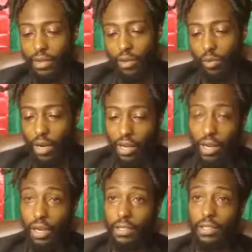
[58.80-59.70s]
really,
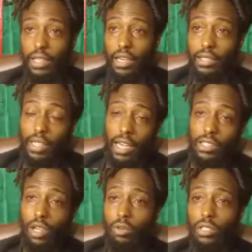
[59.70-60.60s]
cause they say the saints
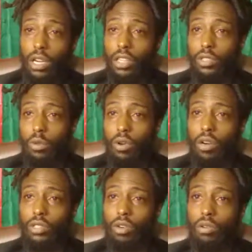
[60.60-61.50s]
don't judge the
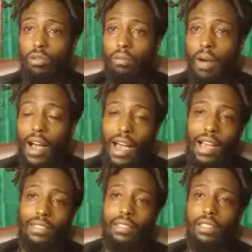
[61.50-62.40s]
world. So my
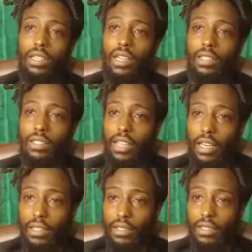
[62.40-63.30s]
eyes is looking at the
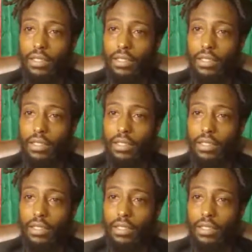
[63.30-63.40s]
saints.